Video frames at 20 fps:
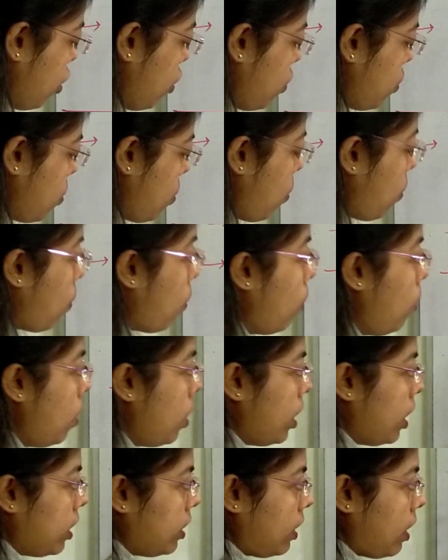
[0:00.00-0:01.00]

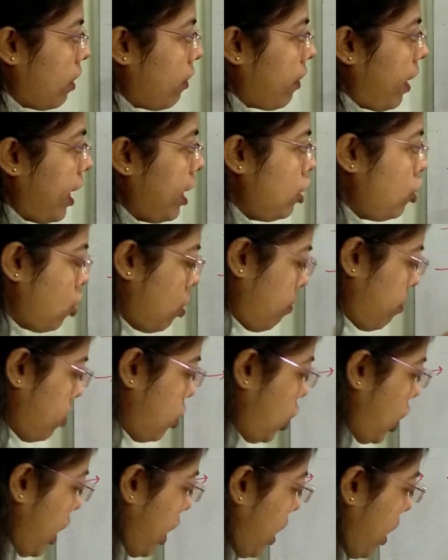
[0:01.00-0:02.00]
So the range
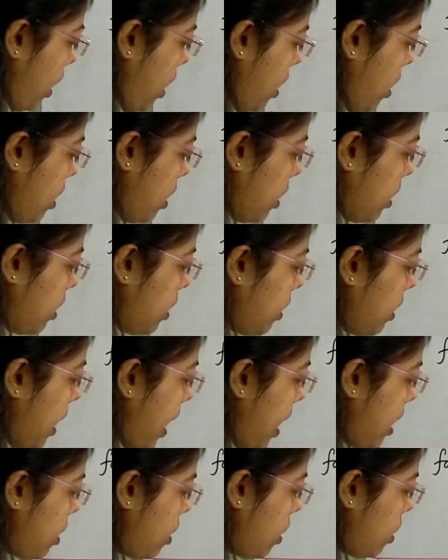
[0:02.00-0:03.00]
of j,
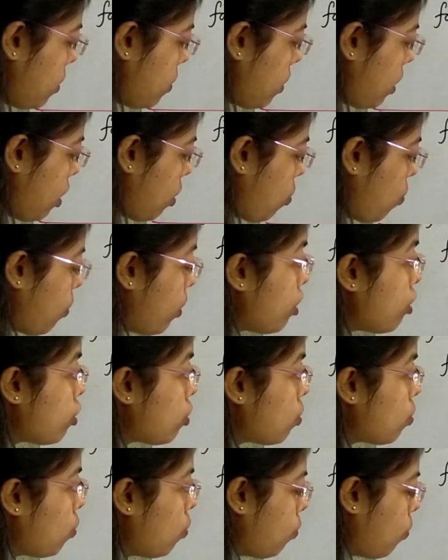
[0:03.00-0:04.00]
that is
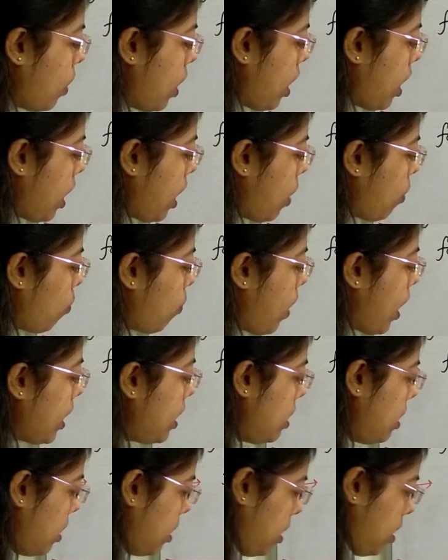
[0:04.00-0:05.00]
equals to
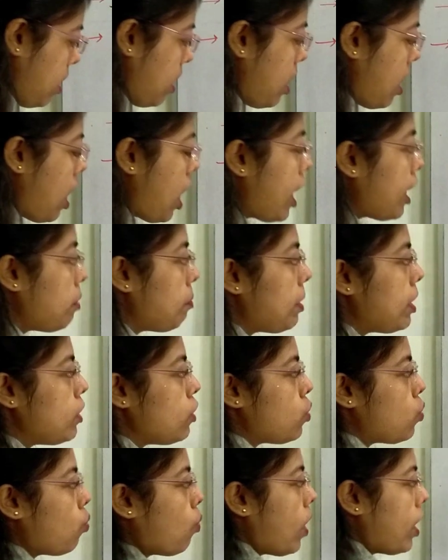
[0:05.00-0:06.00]
1, I
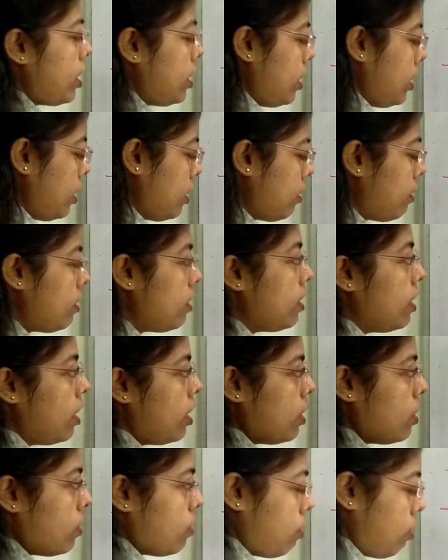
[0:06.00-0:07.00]
means 1 here,
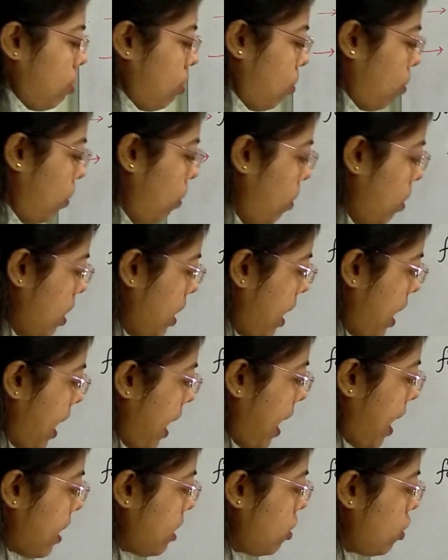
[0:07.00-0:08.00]
0
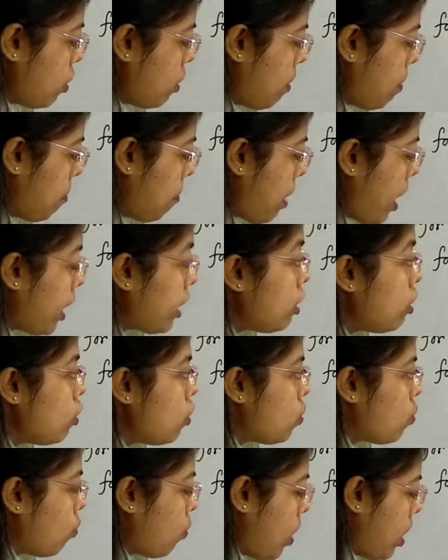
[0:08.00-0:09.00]
and
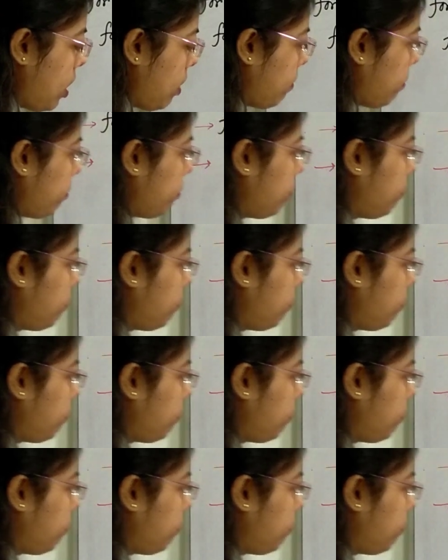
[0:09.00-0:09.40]
minus 1.